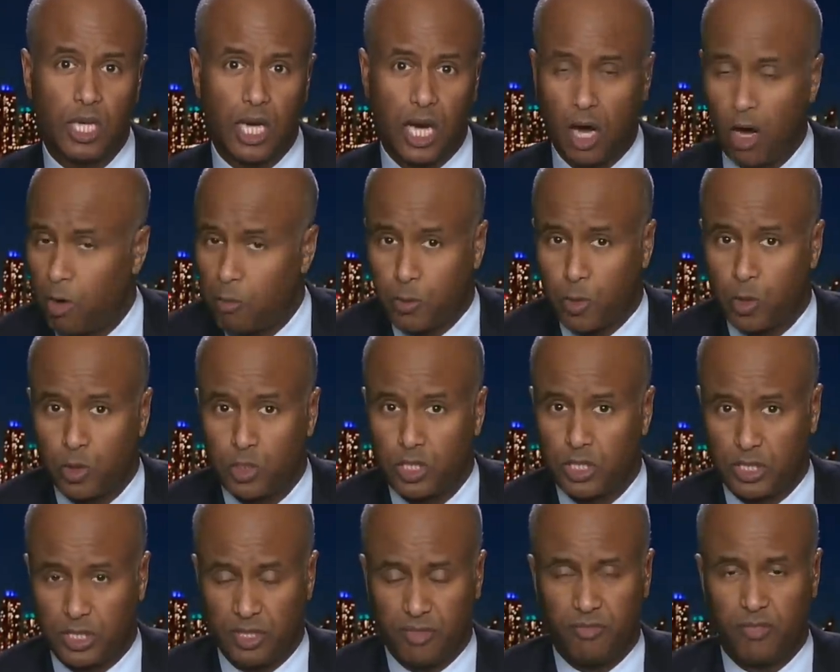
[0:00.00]
Our approach
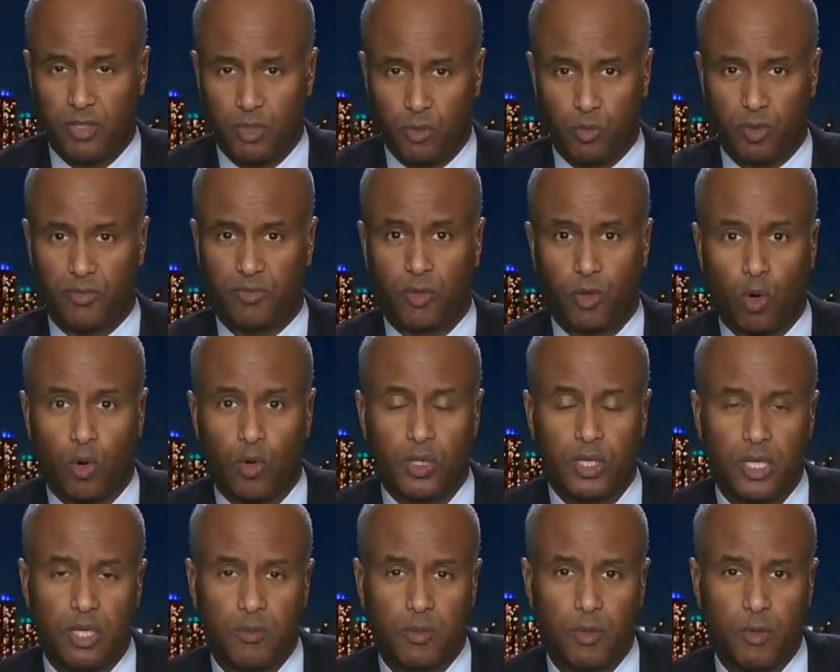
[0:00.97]
is different. We've
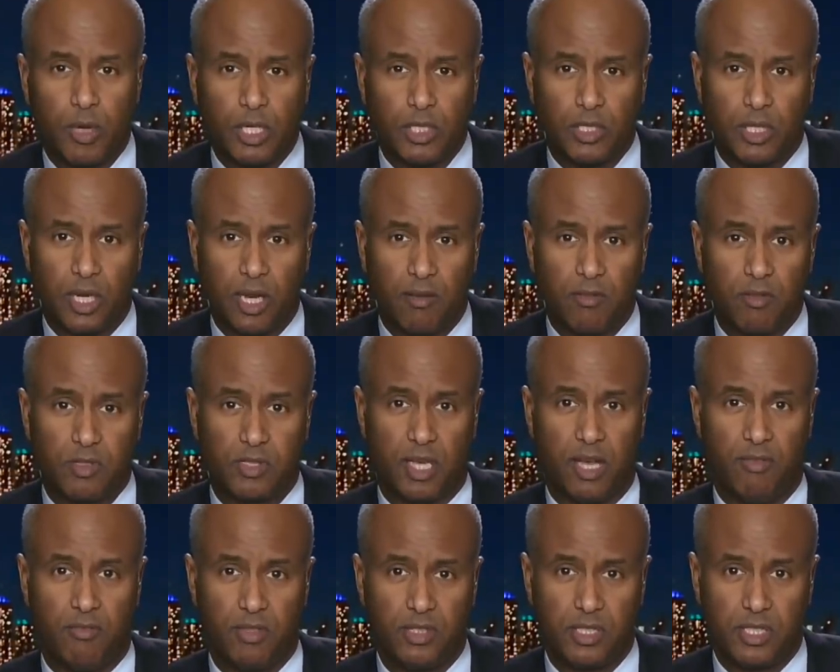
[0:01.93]
grown immigration levels
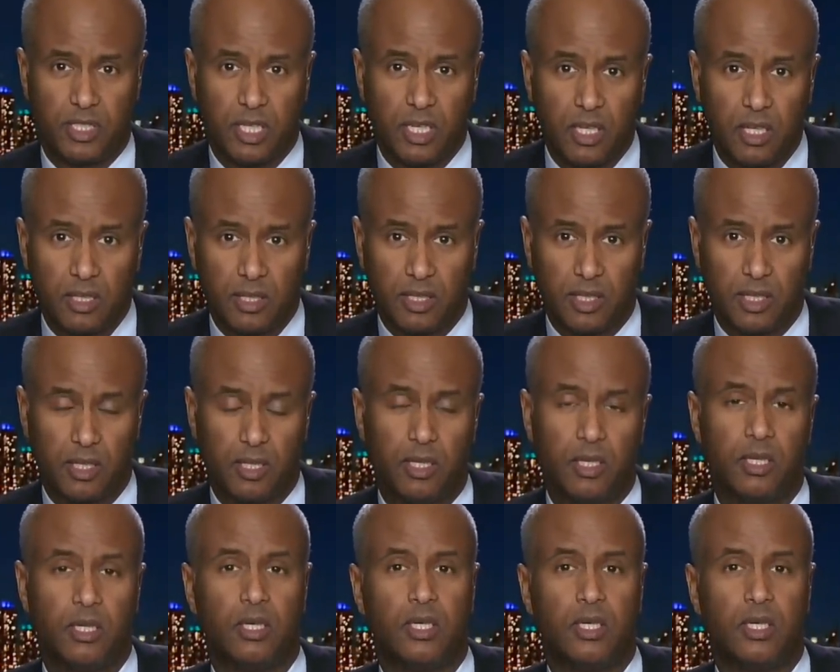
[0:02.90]
every single year